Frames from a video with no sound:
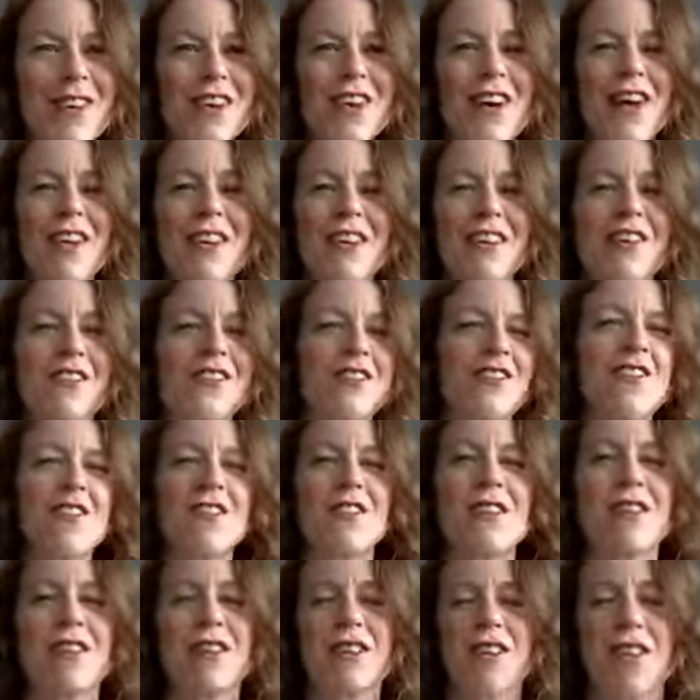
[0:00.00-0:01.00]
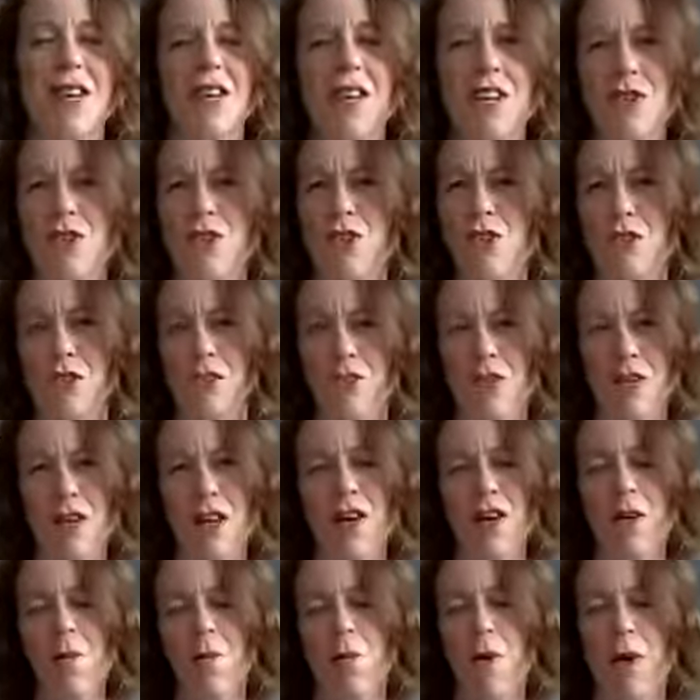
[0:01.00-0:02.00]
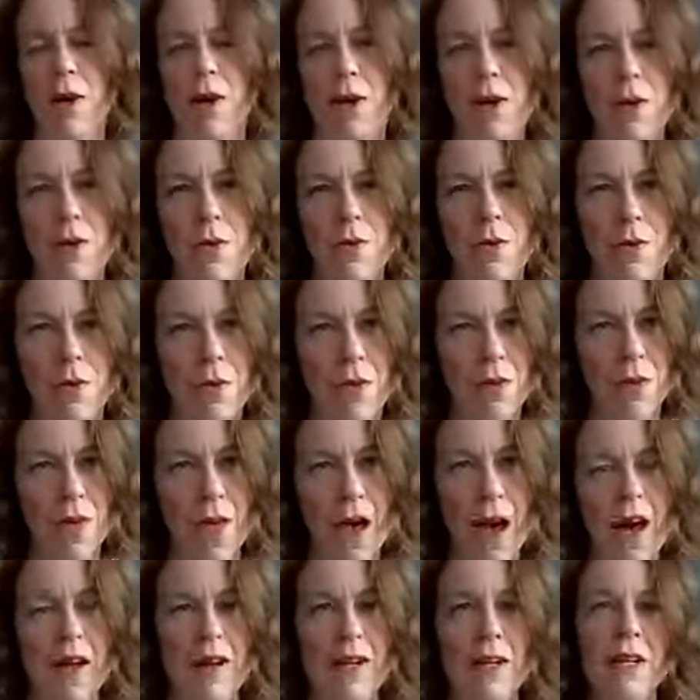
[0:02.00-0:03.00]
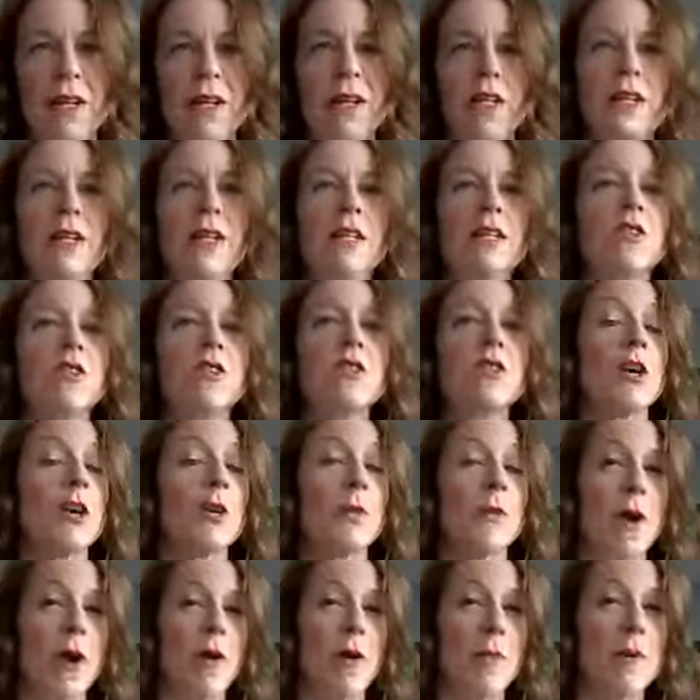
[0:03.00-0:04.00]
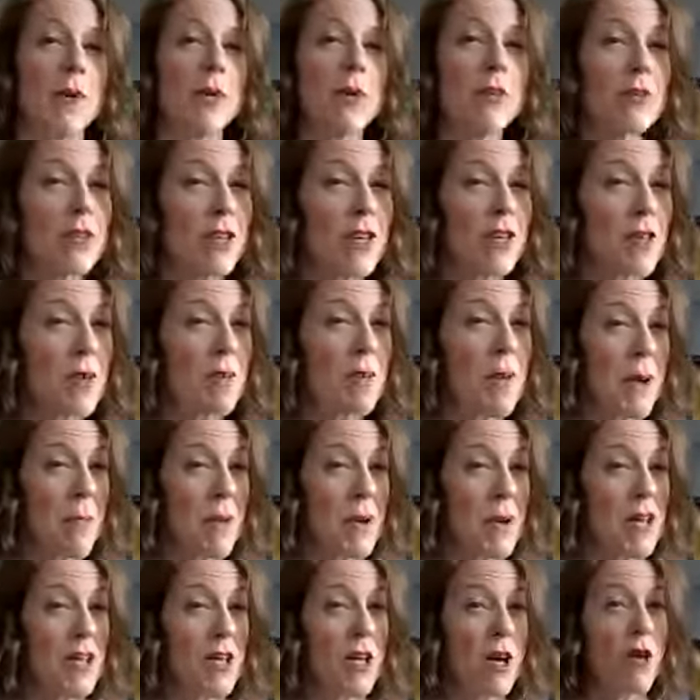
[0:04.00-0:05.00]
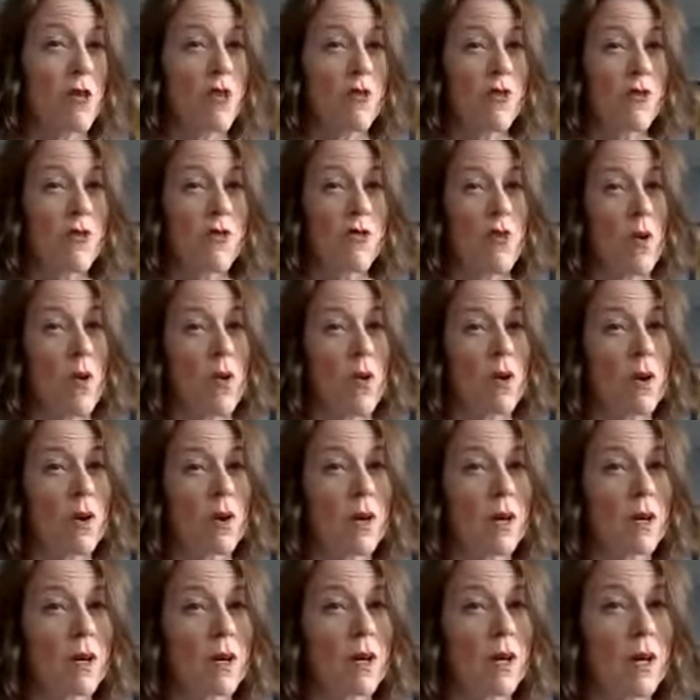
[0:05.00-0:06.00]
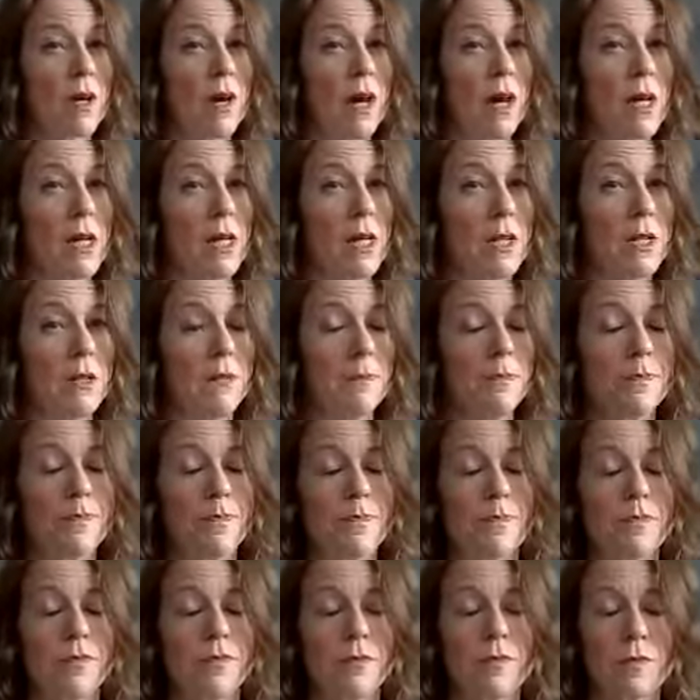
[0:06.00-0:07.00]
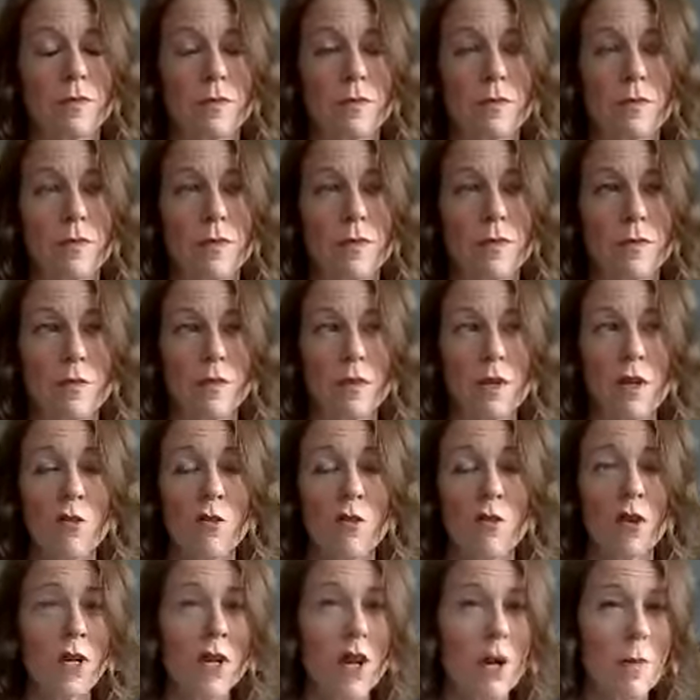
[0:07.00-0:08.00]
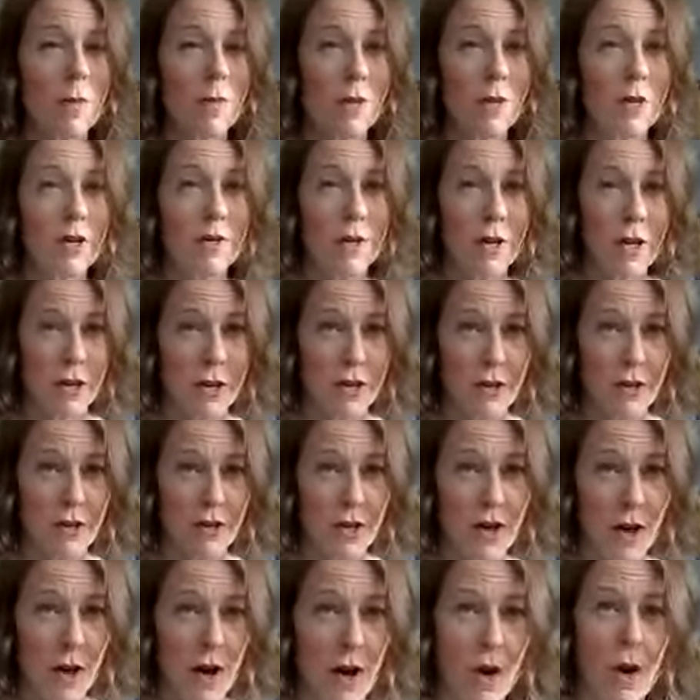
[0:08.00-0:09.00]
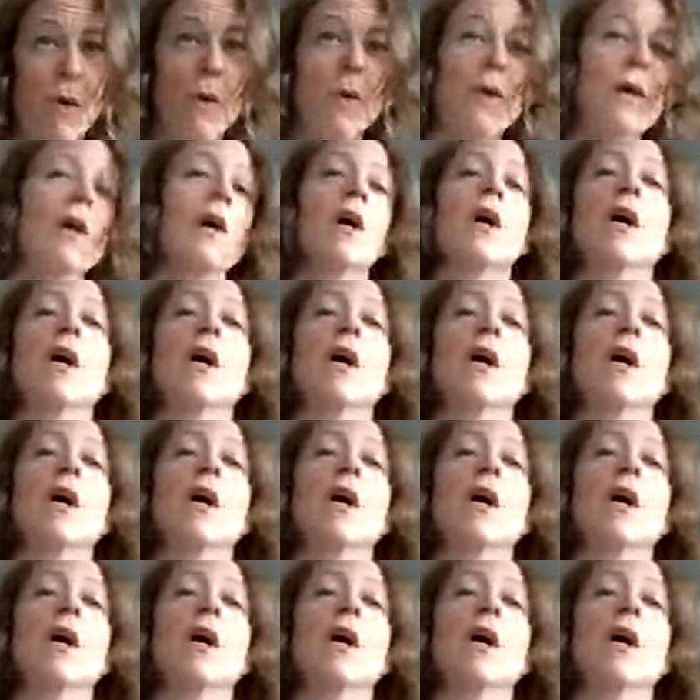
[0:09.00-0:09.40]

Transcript: colors and you get to kind of choose, and they help walk you through that. So I've been using the MyPillow for a couple of years now.